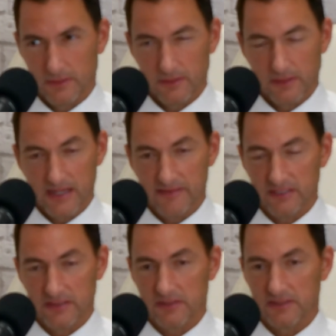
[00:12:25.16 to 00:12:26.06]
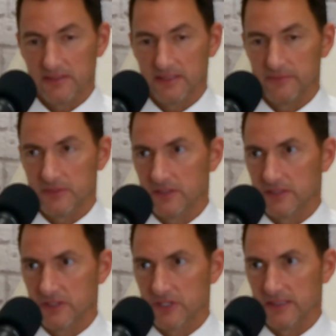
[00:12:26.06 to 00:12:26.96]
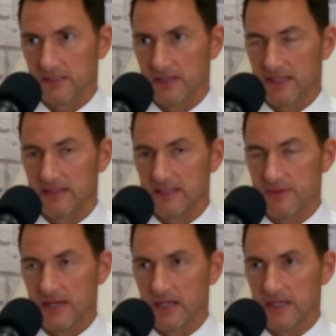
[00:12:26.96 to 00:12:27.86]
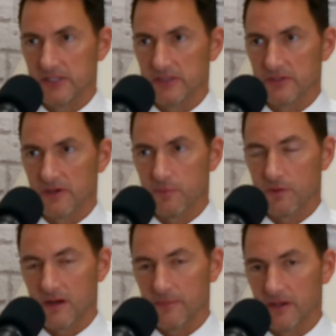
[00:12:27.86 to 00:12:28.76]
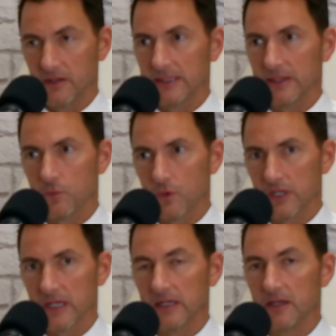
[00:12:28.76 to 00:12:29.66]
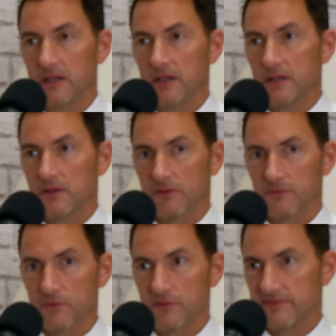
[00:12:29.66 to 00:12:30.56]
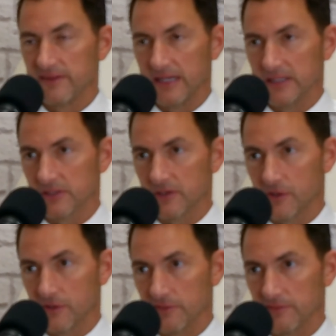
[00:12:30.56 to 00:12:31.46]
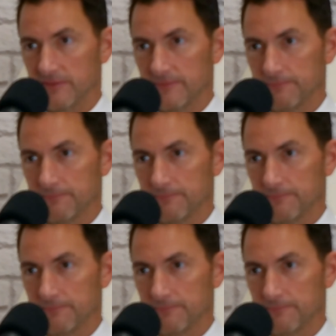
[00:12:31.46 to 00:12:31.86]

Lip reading: the evidence seems to suggest that these medications are primarily working through the vagus nerve.